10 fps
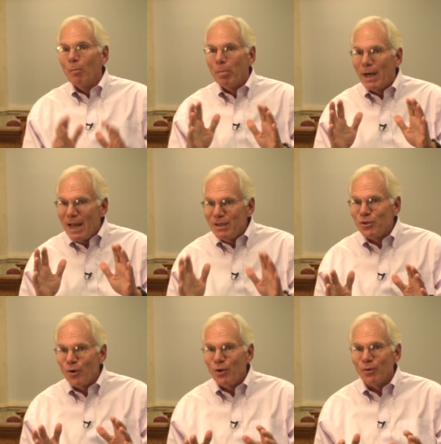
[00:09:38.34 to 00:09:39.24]
But I
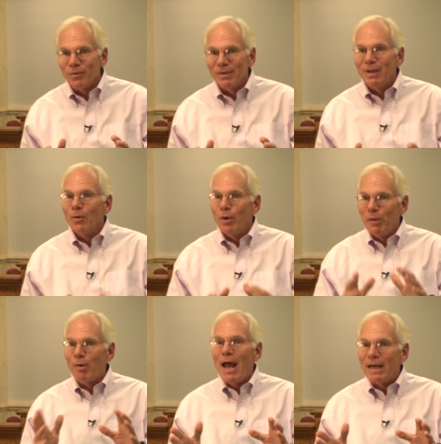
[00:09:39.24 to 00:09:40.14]
assure you,
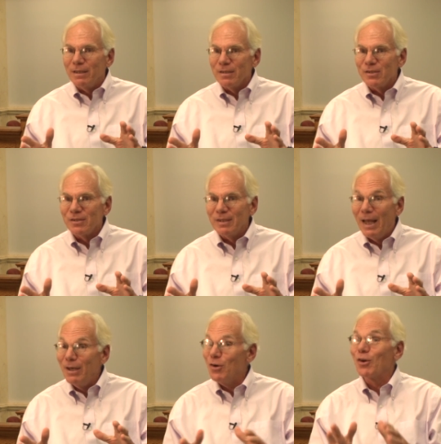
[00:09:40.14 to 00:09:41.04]
with practice,
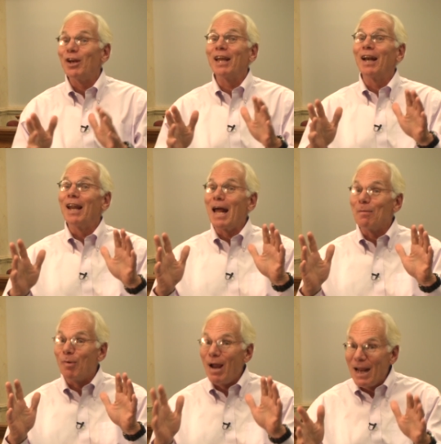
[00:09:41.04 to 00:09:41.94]
and you're going to get a lot
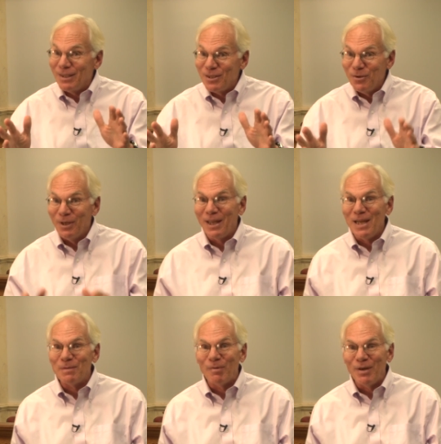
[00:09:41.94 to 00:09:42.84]
of practice doing
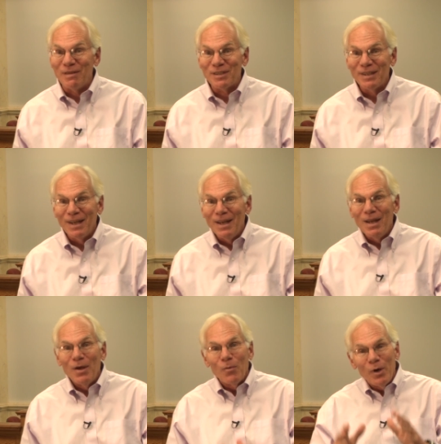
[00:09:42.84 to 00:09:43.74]
case briefs,
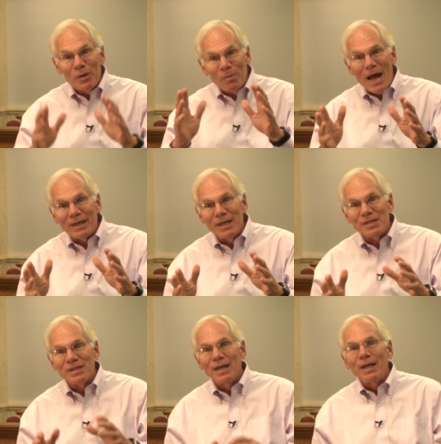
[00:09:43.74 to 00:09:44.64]
with
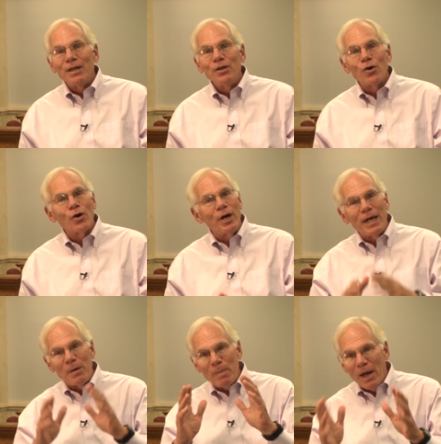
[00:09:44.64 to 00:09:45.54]
practice, you're going to
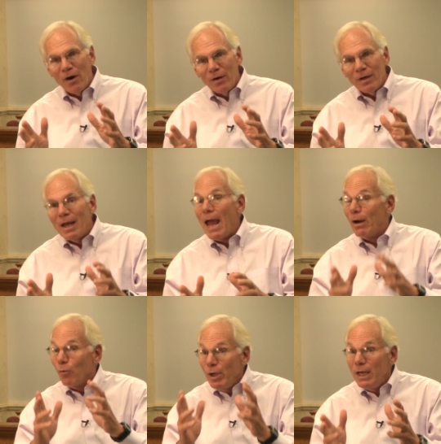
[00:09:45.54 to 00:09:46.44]
get better
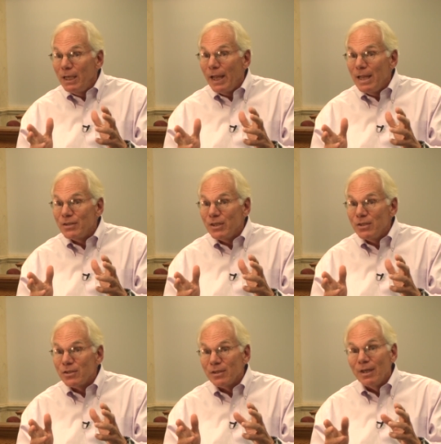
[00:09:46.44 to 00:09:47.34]
at reading
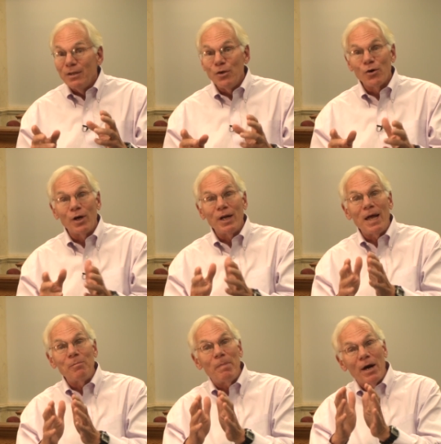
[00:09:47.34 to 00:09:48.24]
cases, you're going to
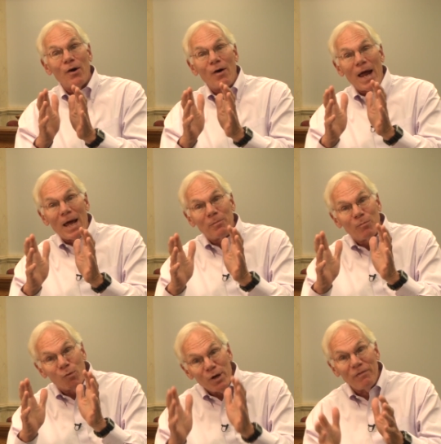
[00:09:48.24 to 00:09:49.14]
get better at
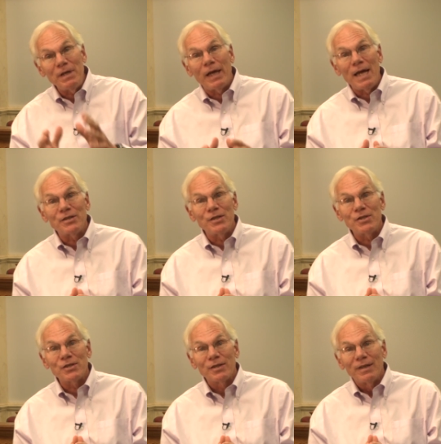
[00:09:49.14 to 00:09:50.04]
briefing
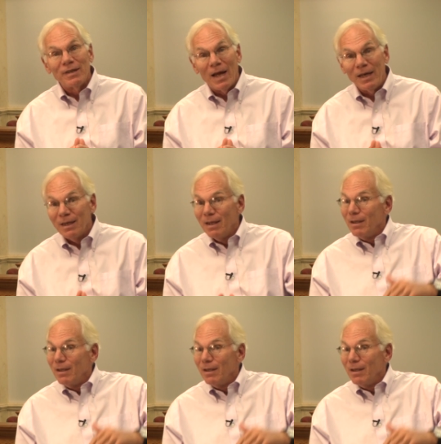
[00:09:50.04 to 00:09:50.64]
cases, right?